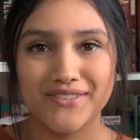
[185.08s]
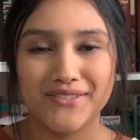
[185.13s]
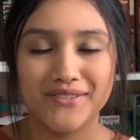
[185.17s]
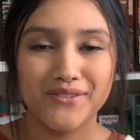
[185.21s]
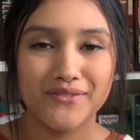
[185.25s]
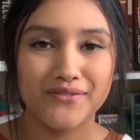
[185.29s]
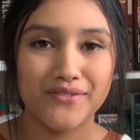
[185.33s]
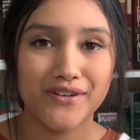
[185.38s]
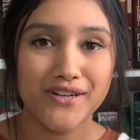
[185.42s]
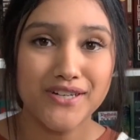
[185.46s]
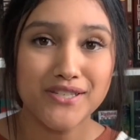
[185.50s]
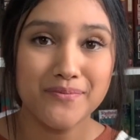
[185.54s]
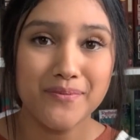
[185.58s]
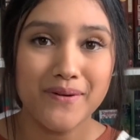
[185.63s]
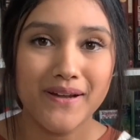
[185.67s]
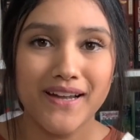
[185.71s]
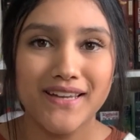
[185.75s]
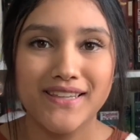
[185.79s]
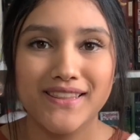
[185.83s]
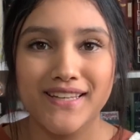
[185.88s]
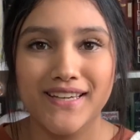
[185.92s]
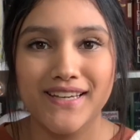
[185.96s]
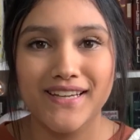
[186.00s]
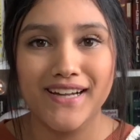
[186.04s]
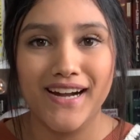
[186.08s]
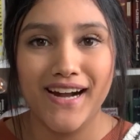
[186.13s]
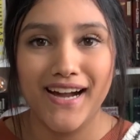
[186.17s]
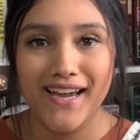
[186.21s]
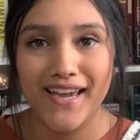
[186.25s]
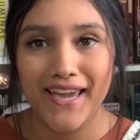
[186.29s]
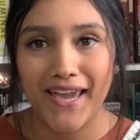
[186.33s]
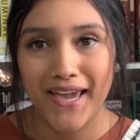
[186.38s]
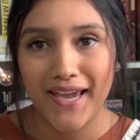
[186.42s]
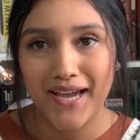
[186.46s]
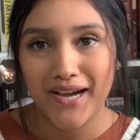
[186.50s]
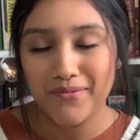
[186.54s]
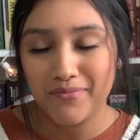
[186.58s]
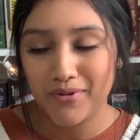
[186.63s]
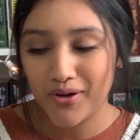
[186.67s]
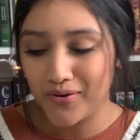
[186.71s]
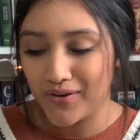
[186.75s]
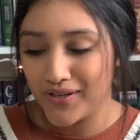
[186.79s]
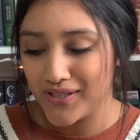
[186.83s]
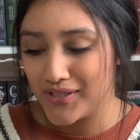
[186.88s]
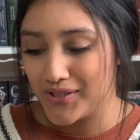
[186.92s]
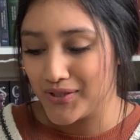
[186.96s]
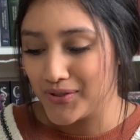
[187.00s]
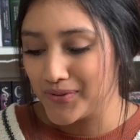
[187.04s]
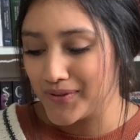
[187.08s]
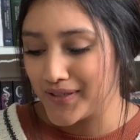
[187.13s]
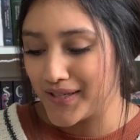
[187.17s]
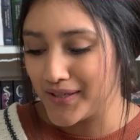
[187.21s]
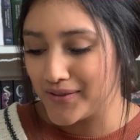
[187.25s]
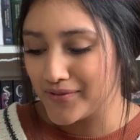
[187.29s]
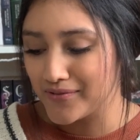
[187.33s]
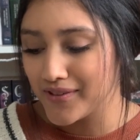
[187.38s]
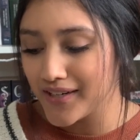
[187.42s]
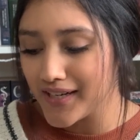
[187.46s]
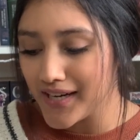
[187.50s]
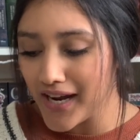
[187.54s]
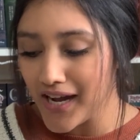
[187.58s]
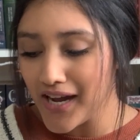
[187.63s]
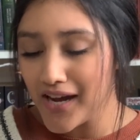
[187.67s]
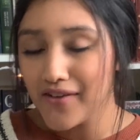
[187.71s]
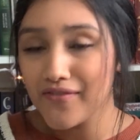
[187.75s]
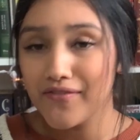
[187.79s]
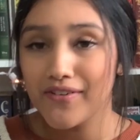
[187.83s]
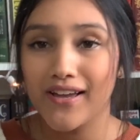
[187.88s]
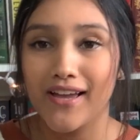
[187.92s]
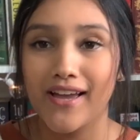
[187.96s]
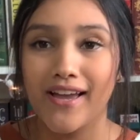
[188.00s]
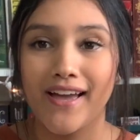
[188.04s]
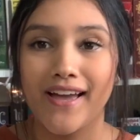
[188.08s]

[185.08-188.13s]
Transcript: so the first book I think I am going to get rid of